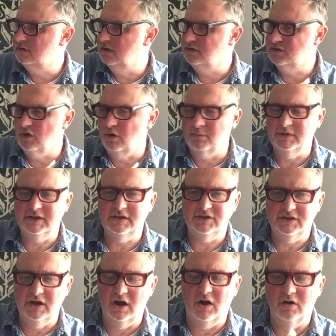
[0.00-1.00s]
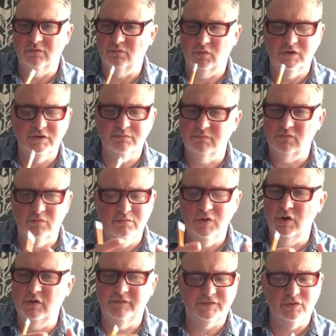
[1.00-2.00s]
the dominant yarn would
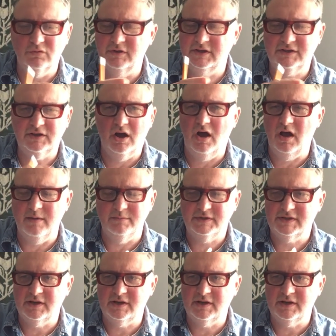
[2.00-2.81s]
moves all the time.